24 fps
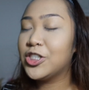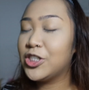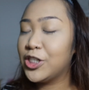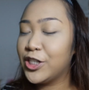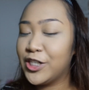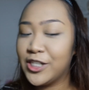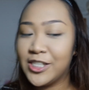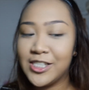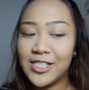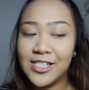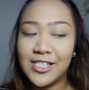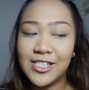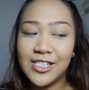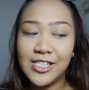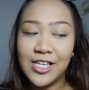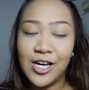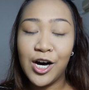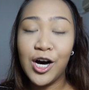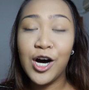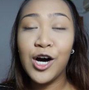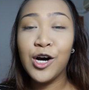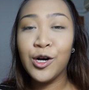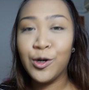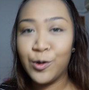She's
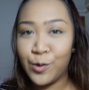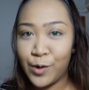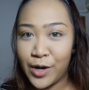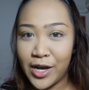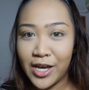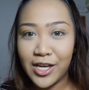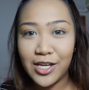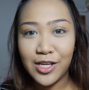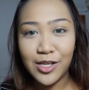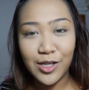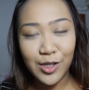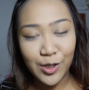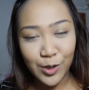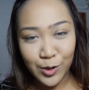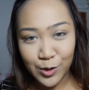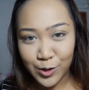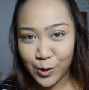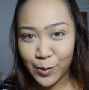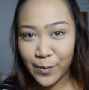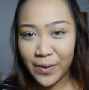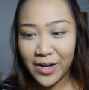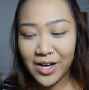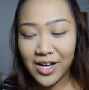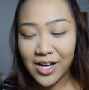a great
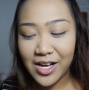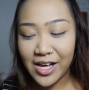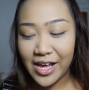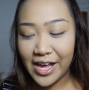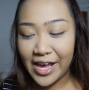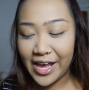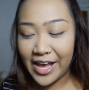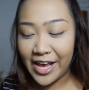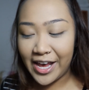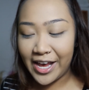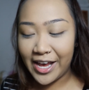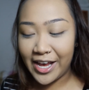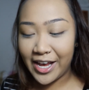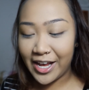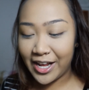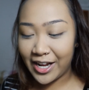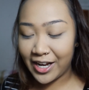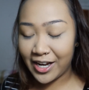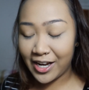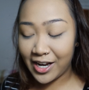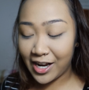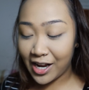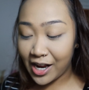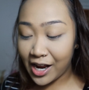YouTuber,
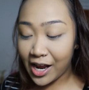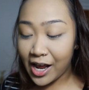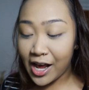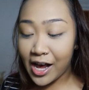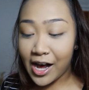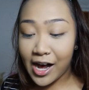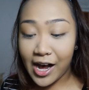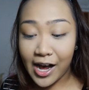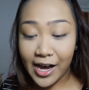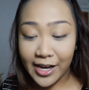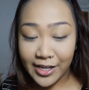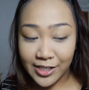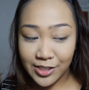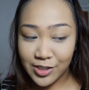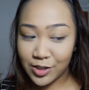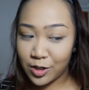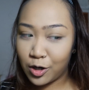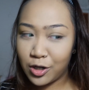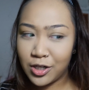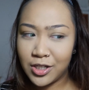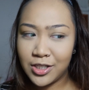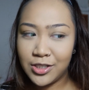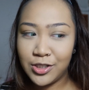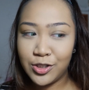and I
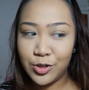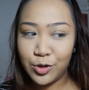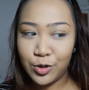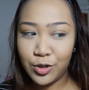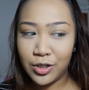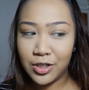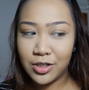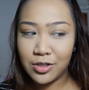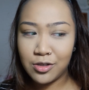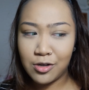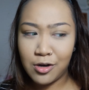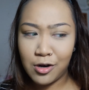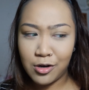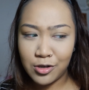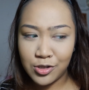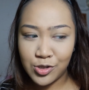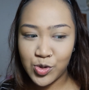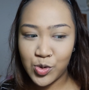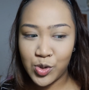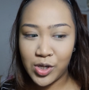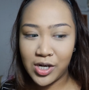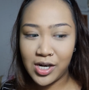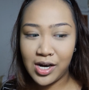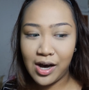saw her do her
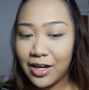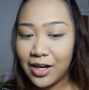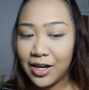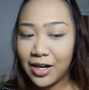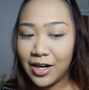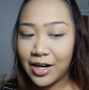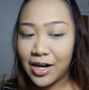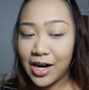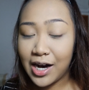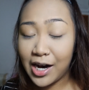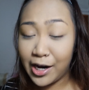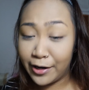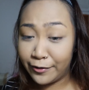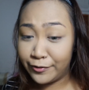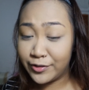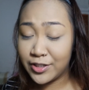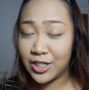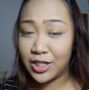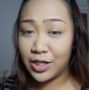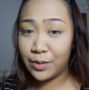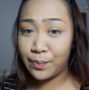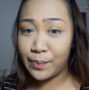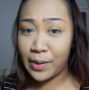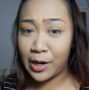contour
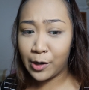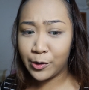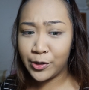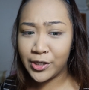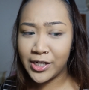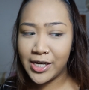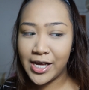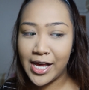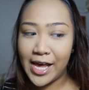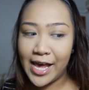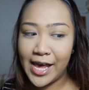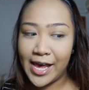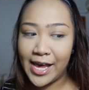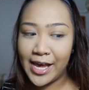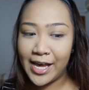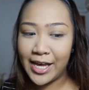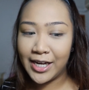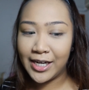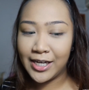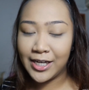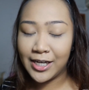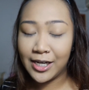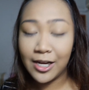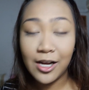after her powder,
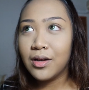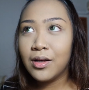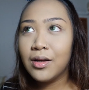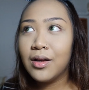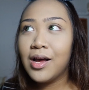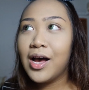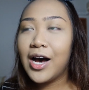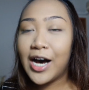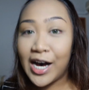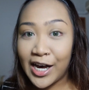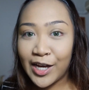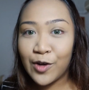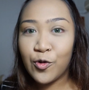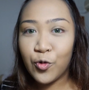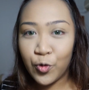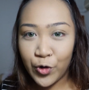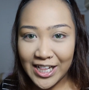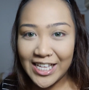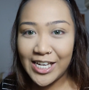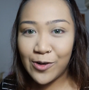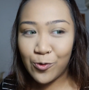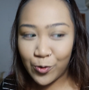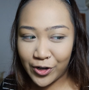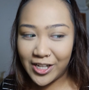and I
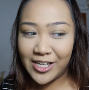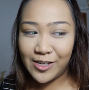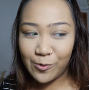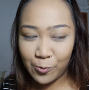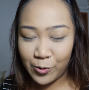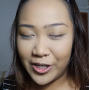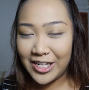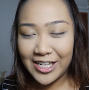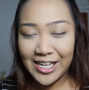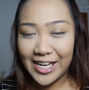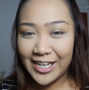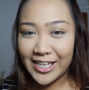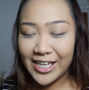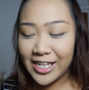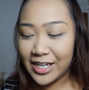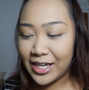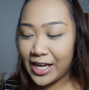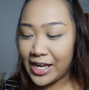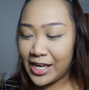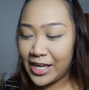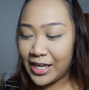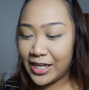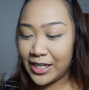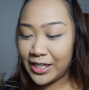really like it,
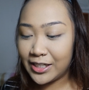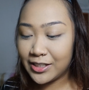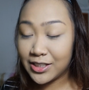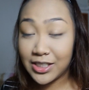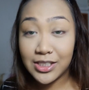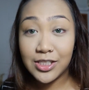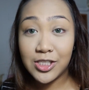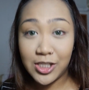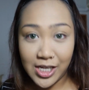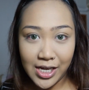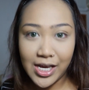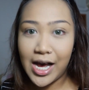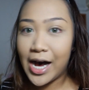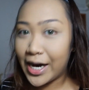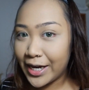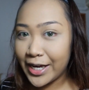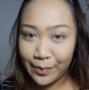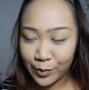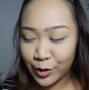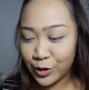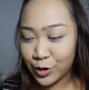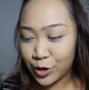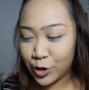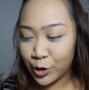and today I
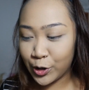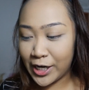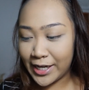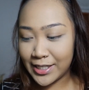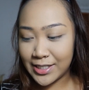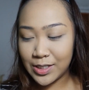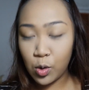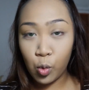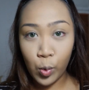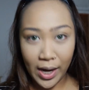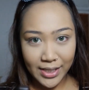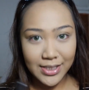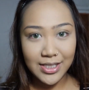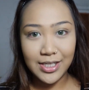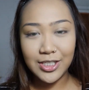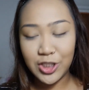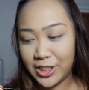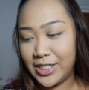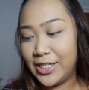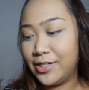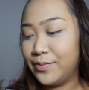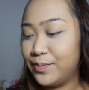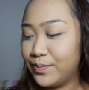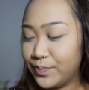am going to show you guys what she
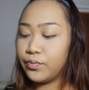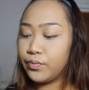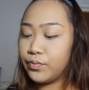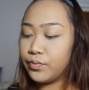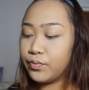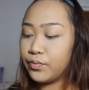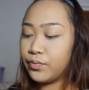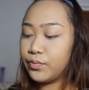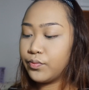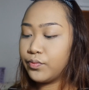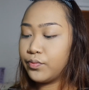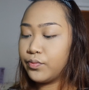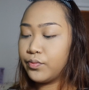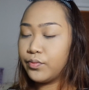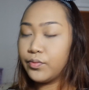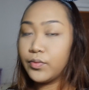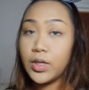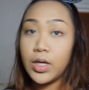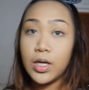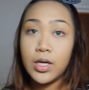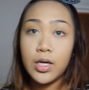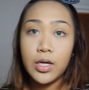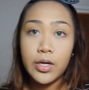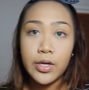
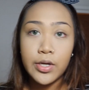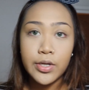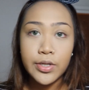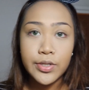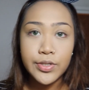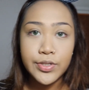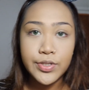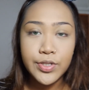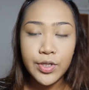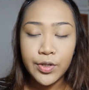did.